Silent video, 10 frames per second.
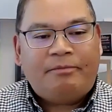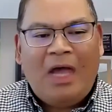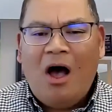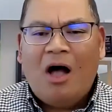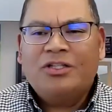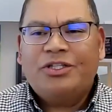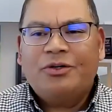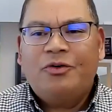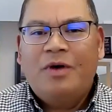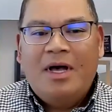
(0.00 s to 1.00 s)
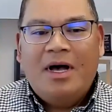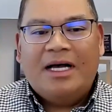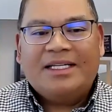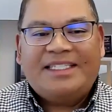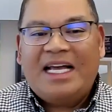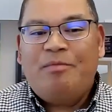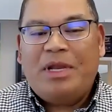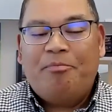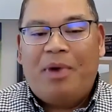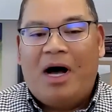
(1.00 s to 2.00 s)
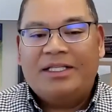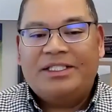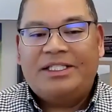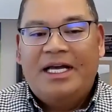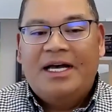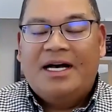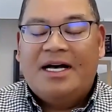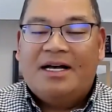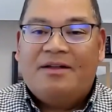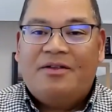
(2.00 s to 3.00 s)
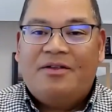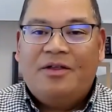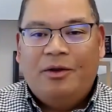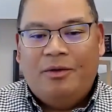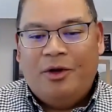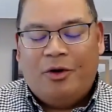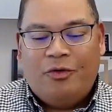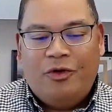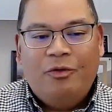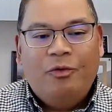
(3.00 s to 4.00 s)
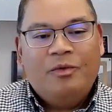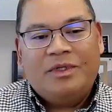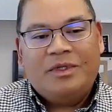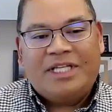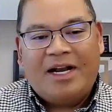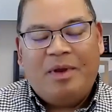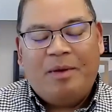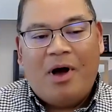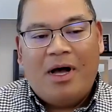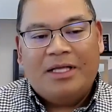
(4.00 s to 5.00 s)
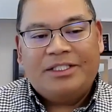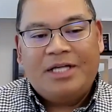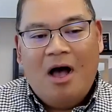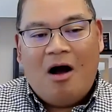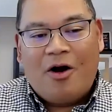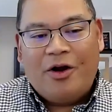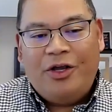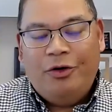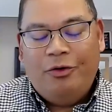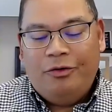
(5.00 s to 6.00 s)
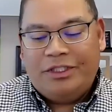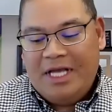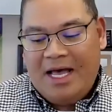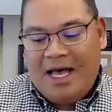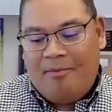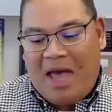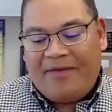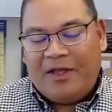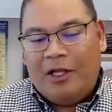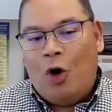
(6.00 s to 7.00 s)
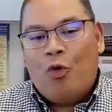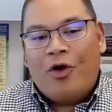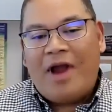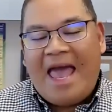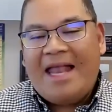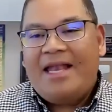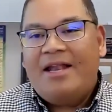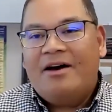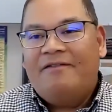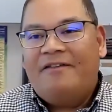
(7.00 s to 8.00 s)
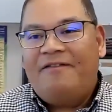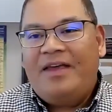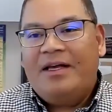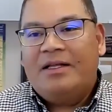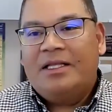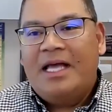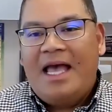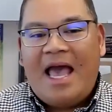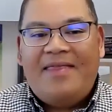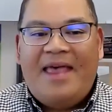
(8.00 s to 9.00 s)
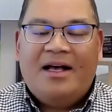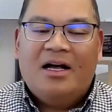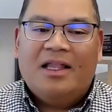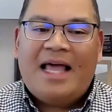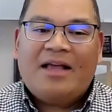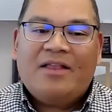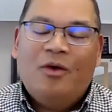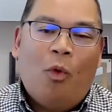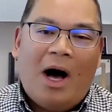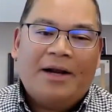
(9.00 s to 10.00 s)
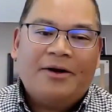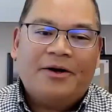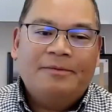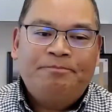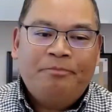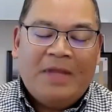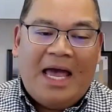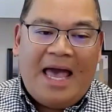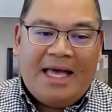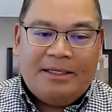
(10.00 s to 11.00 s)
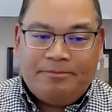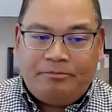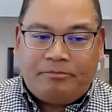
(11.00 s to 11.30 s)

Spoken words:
Also, sediment ponds. Uh, you know, sediment ponds are used at the lower end of a field, and they collect the water, and